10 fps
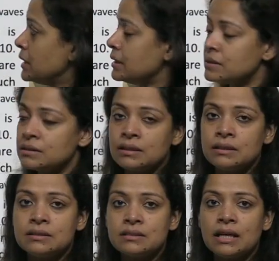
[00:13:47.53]
it
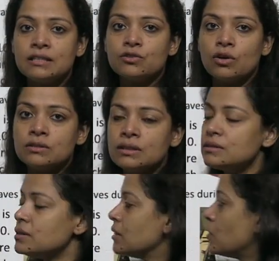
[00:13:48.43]
starts
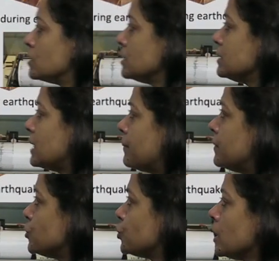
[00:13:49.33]
causing
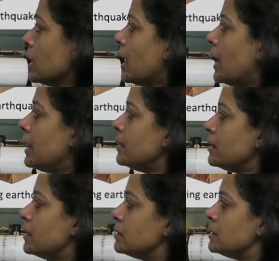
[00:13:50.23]
damage, and
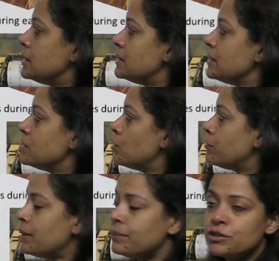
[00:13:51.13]
it sends out
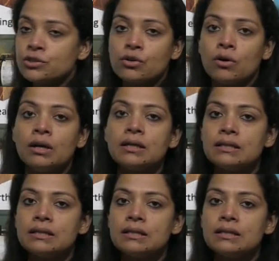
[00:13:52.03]
vibration called